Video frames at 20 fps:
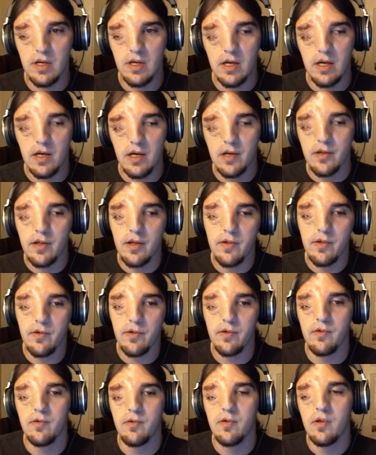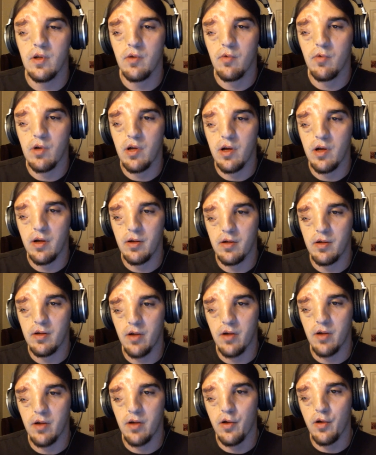Well, that's
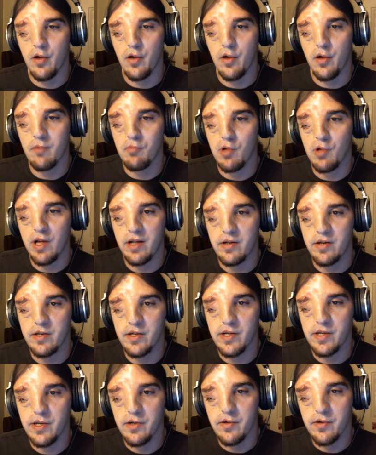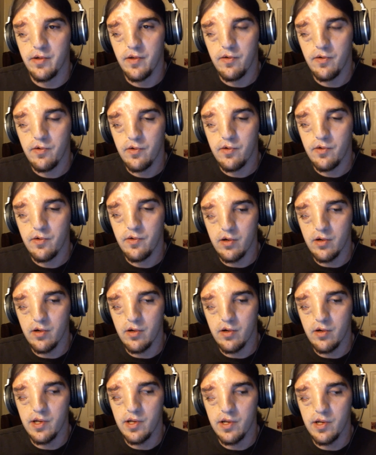well. I I'm glad to hear
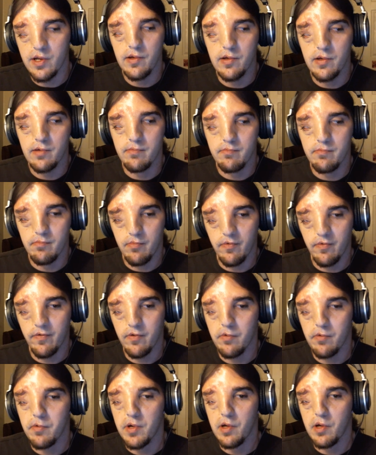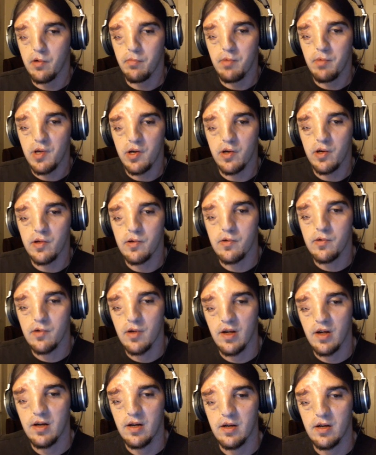this uh, criticism for real
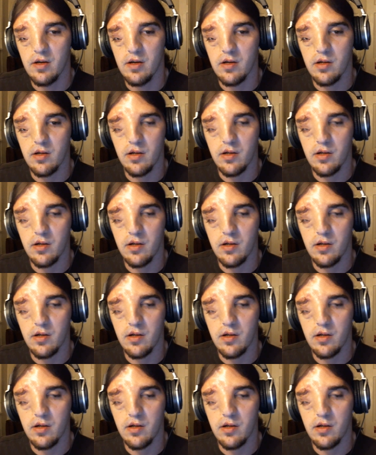because,